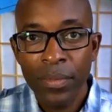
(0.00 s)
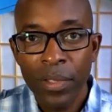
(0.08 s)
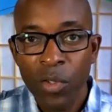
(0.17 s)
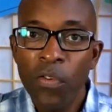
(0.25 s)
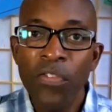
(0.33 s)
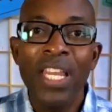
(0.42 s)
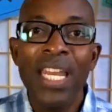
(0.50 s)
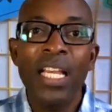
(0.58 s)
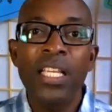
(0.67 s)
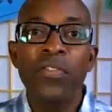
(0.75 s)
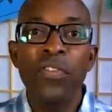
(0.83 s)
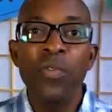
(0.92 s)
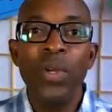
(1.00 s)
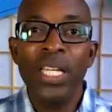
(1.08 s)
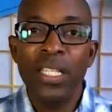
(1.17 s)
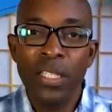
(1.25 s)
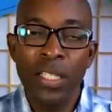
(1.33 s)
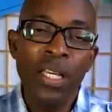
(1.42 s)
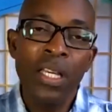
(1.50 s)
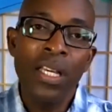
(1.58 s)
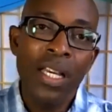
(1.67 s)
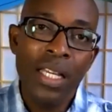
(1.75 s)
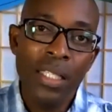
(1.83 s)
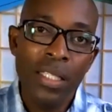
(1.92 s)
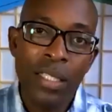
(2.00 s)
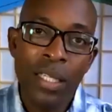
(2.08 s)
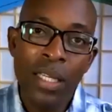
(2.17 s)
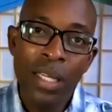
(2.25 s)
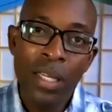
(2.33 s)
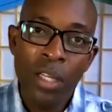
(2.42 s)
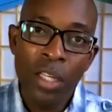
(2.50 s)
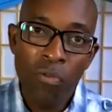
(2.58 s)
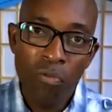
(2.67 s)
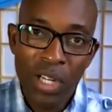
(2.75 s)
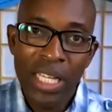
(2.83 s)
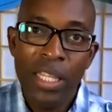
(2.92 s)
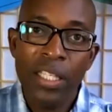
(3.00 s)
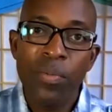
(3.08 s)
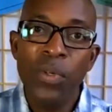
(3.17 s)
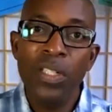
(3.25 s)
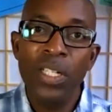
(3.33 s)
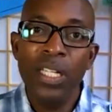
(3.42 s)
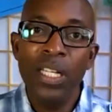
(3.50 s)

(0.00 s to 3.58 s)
So over the next few weeks, as you read this book and